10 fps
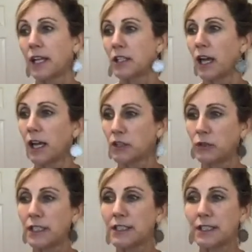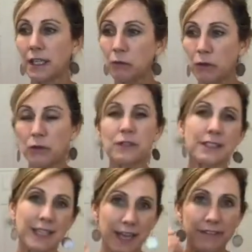Uh, treat skin wounds. It's
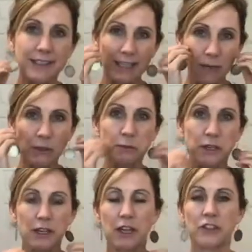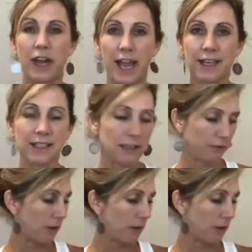kind of the same as putting it on your acne. If you